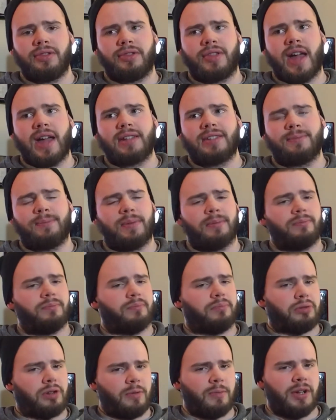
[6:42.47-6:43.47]
that's
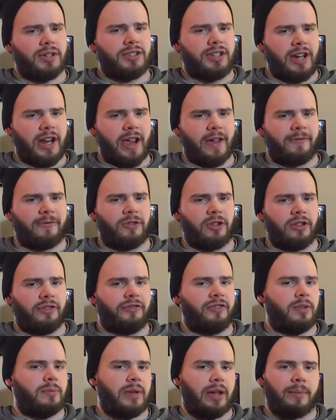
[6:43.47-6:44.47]
pretty much it for the
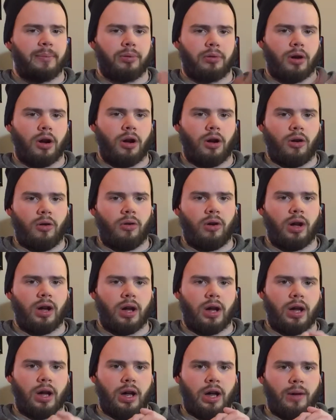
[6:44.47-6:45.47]
FiLMiC Pro.
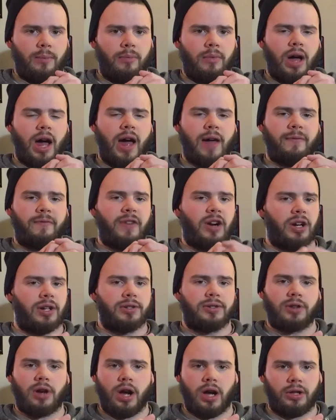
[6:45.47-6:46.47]
I'm very
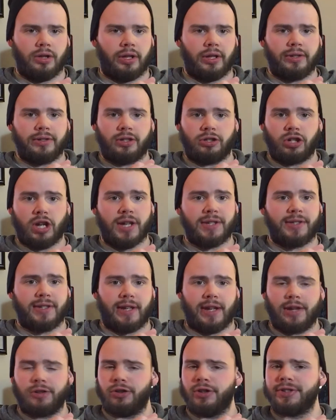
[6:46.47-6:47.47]
strongly
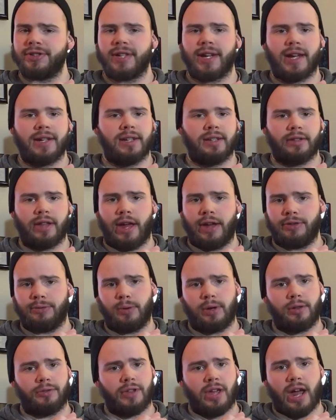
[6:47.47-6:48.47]
suggesting it, just like I did last
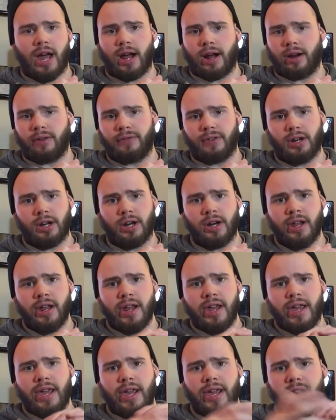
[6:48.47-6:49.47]
week with the Apocalypto,
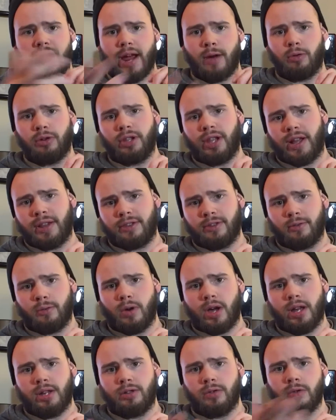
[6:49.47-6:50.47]
and I would like
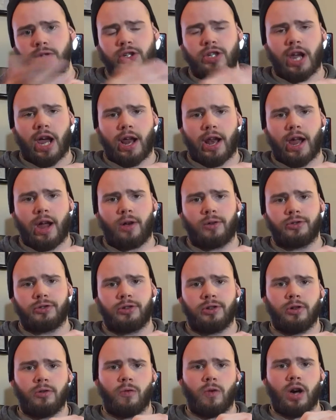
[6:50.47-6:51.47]
to do a shout out
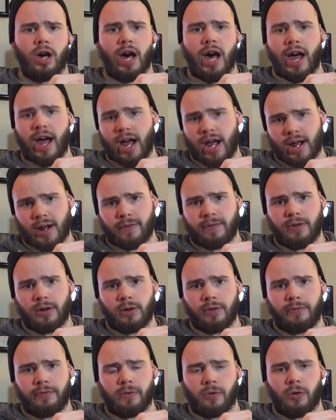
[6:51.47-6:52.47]
to
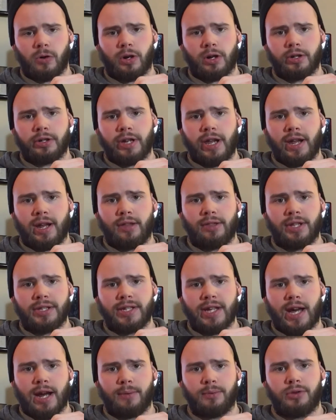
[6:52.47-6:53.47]
Apocalypto for taking the
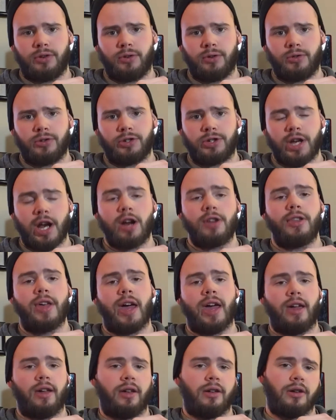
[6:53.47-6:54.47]
time to share
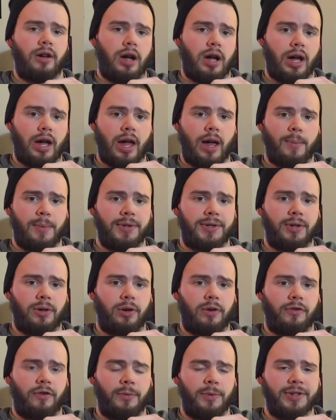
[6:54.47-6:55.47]
that
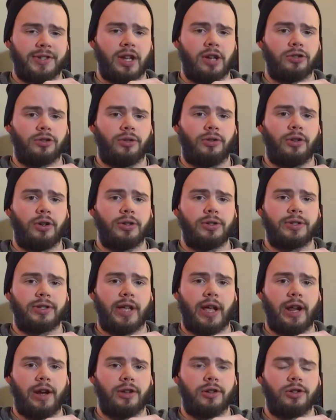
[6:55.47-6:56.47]
episode of Film Discussion
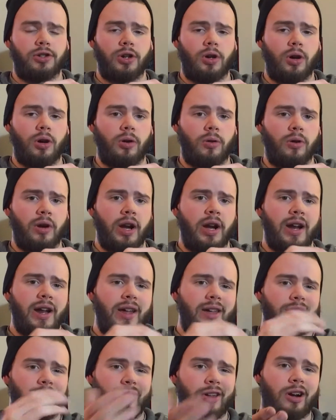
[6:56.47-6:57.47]
Thursday to show
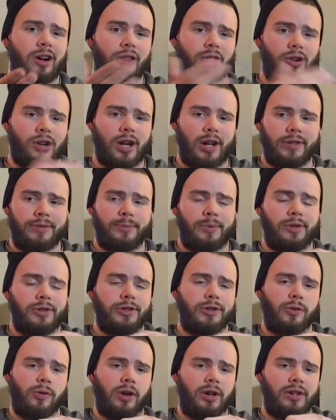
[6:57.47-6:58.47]
their other
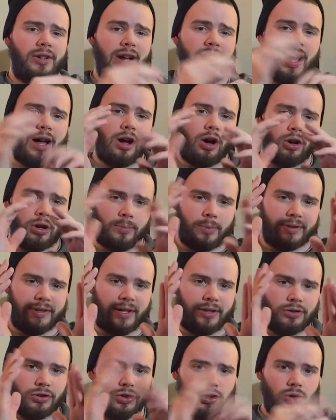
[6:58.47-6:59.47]
customers who are not
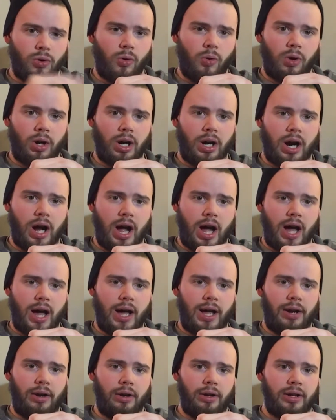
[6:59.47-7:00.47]
100% sure
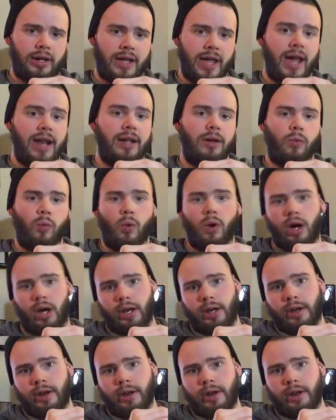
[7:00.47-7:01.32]
on getting one